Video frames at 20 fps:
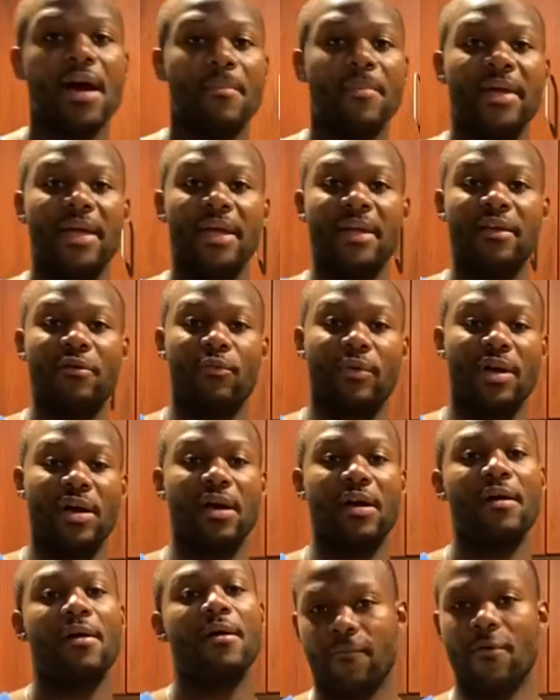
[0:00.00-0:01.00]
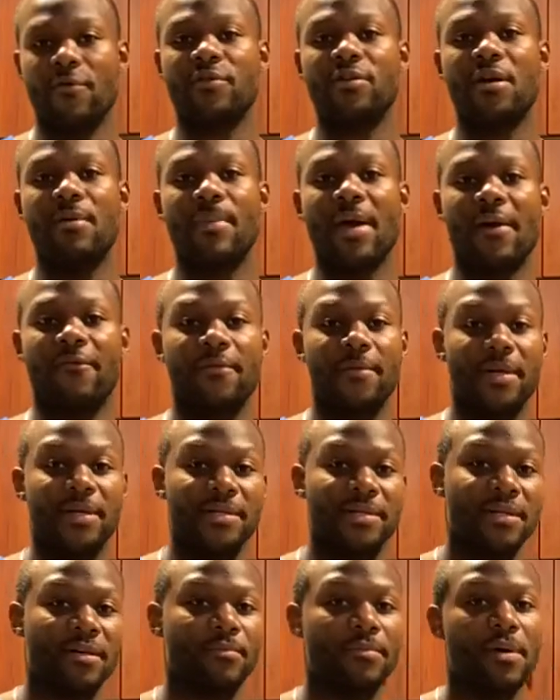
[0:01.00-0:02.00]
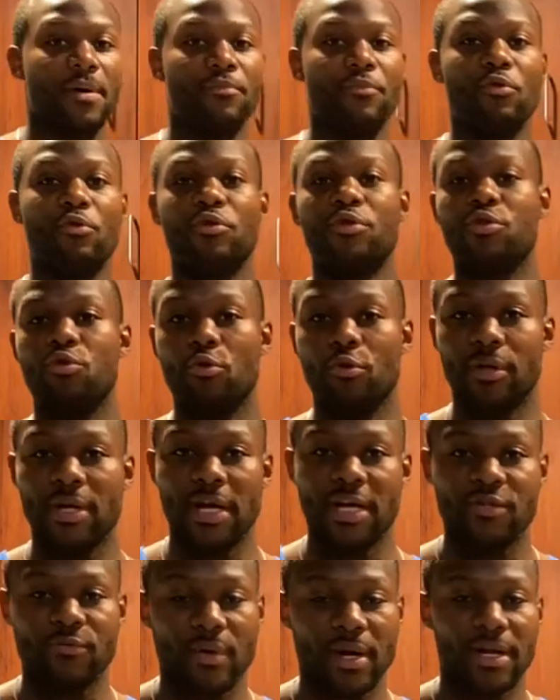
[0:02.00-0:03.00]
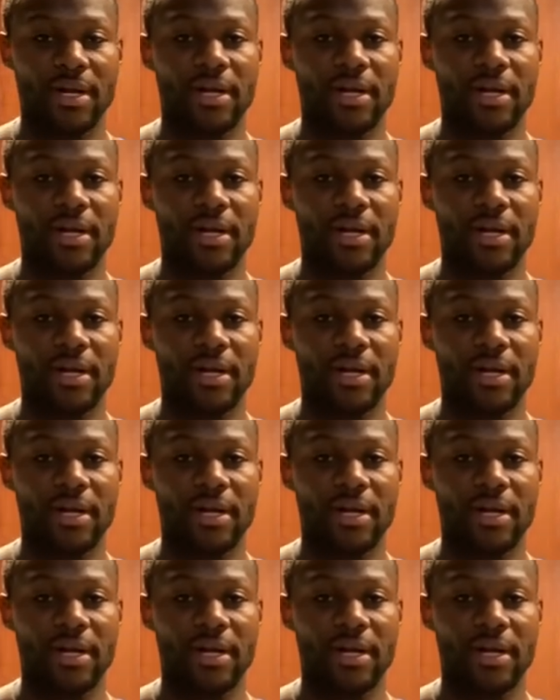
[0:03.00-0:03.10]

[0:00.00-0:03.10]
I'm eating it when I first come back from the gym. I'm doing two days right